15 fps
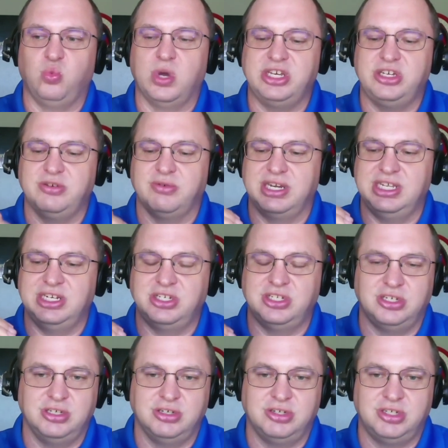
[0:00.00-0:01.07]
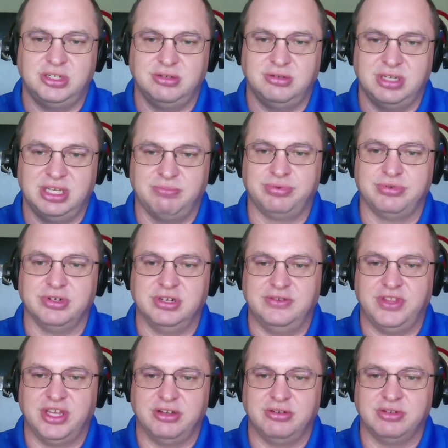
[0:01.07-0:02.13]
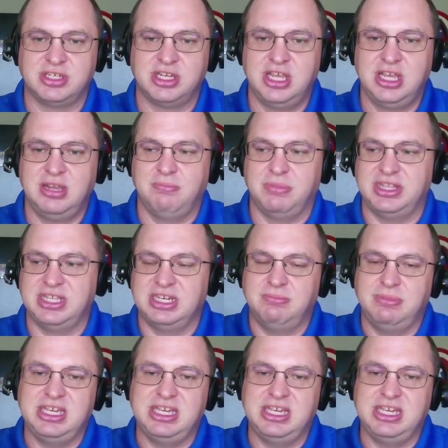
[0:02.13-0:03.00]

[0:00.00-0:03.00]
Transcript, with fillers: What do I need to do to improve those? But then be